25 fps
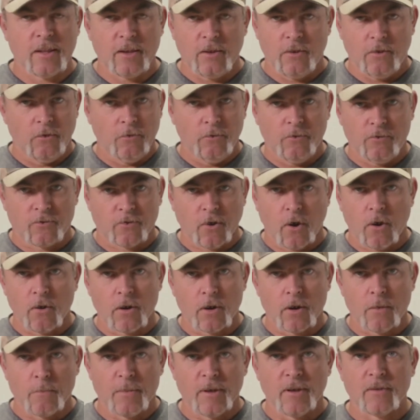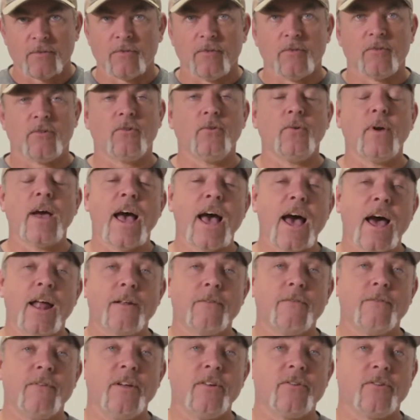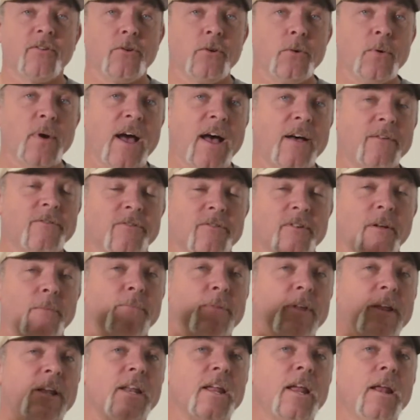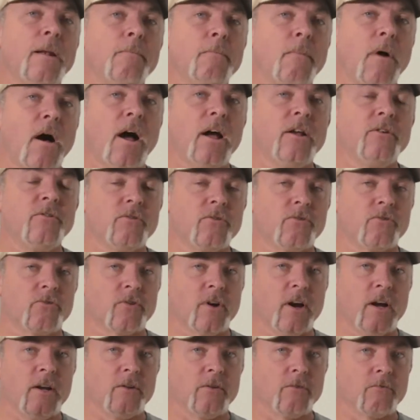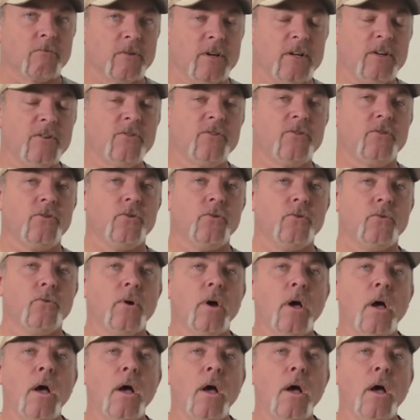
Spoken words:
You started a business, you had a vision, you have something in mind you're trying to reach to,